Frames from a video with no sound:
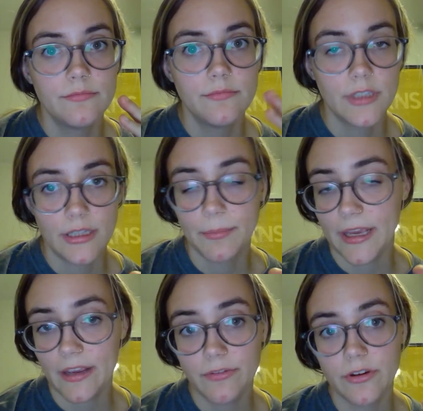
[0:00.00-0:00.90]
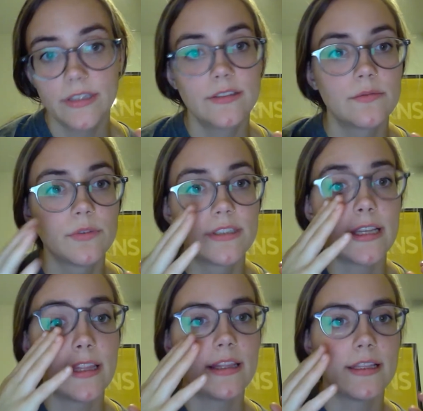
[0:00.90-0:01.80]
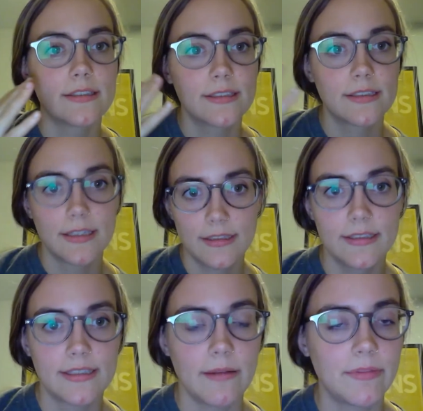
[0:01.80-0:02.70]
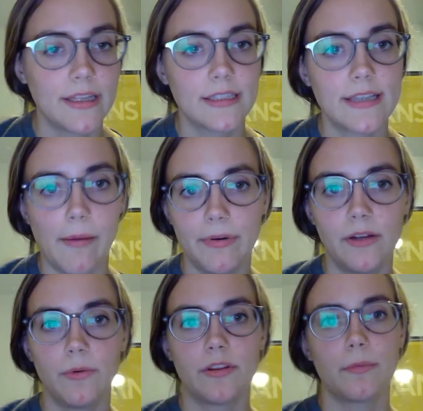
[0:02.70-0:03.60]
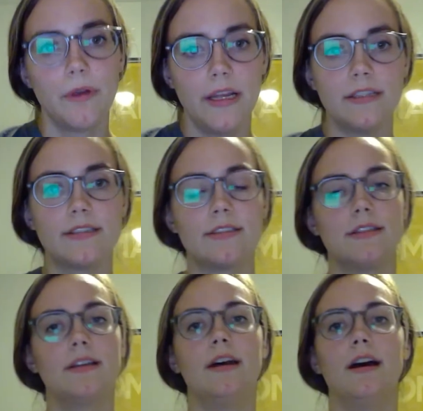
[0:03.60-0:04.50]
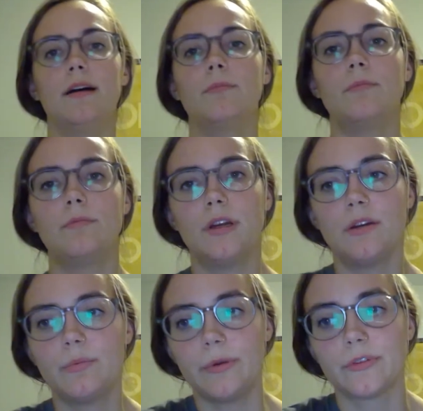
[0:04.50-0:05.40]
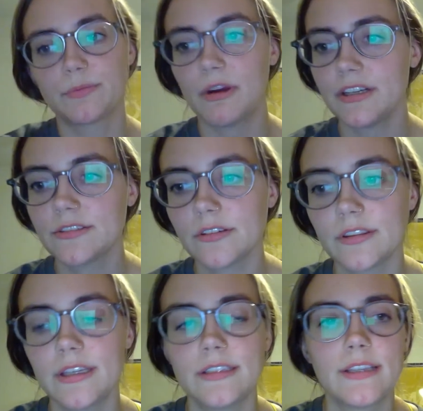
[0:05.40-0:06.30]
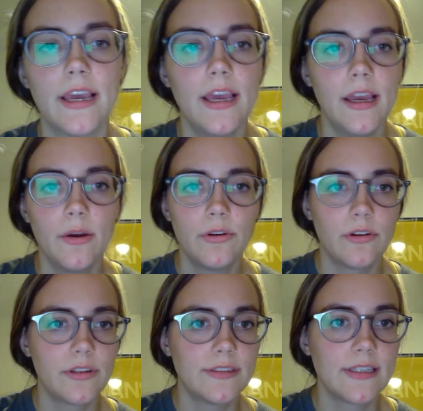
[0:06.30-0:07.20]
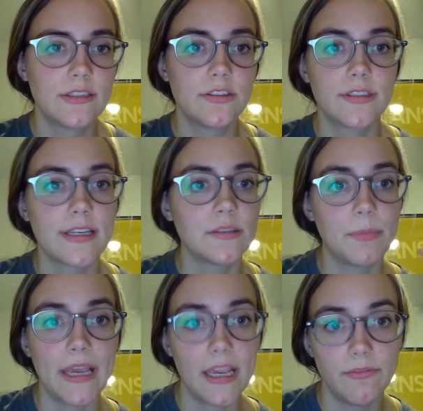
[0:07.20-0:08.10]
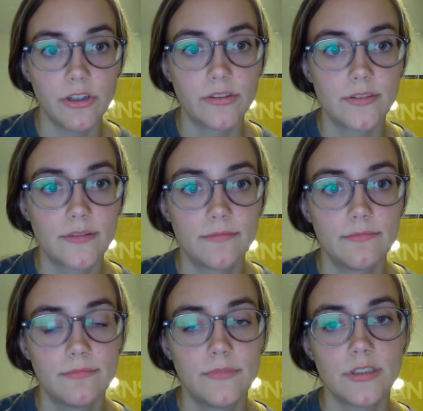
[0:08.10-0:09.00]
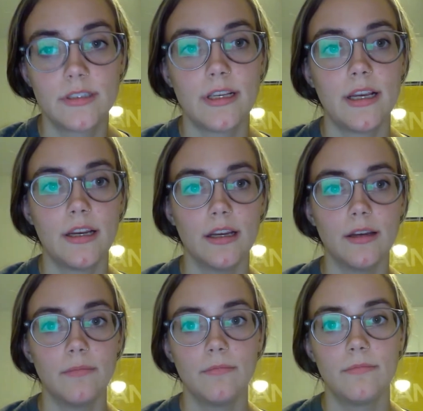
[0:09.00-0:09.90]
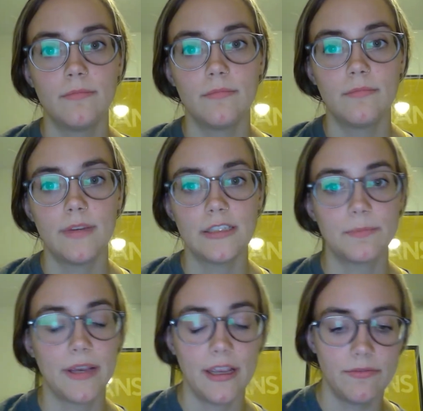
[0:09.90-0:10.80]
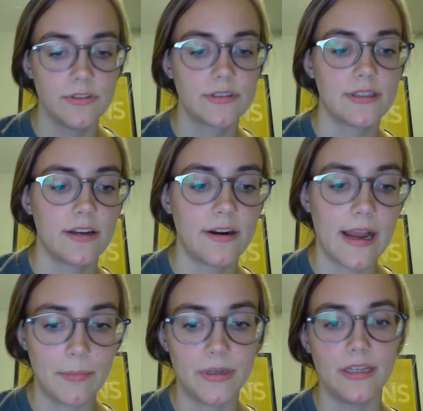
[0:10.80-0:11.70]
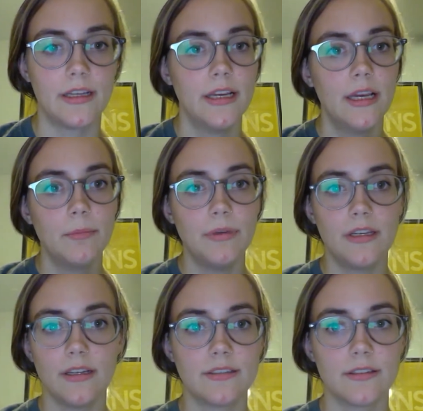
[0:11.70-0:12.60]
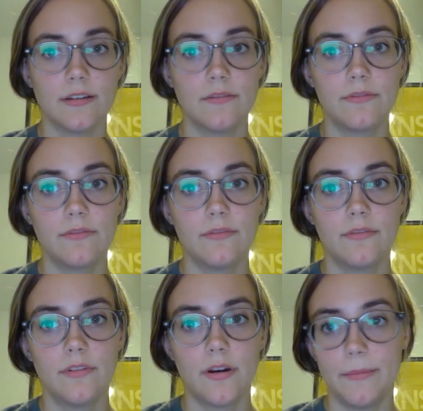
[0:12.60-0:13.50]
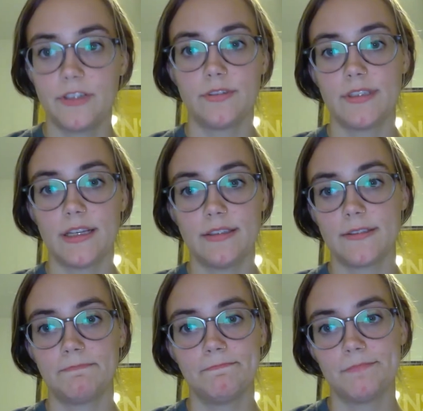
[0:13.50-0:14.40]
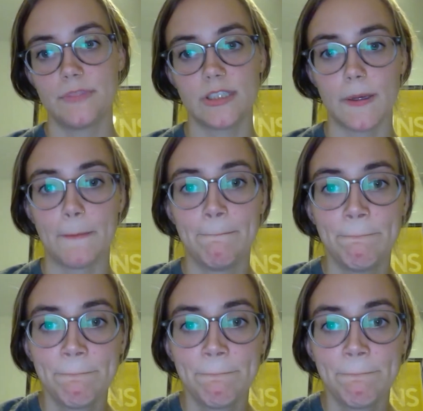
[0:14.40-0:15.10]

behaviorist would say that that's the same thing that's happening with our brains. We respond to certain things, we do all these things just as behaviors, just as behaviors that are happening because of our mental states. So,